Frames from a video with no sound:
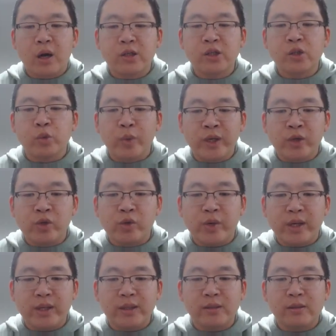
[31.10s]
our swing
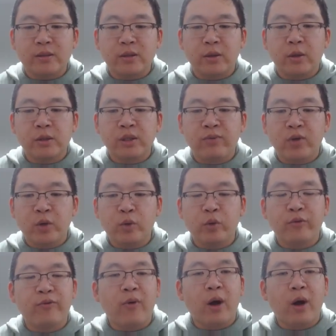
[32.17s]
trades. So those of you who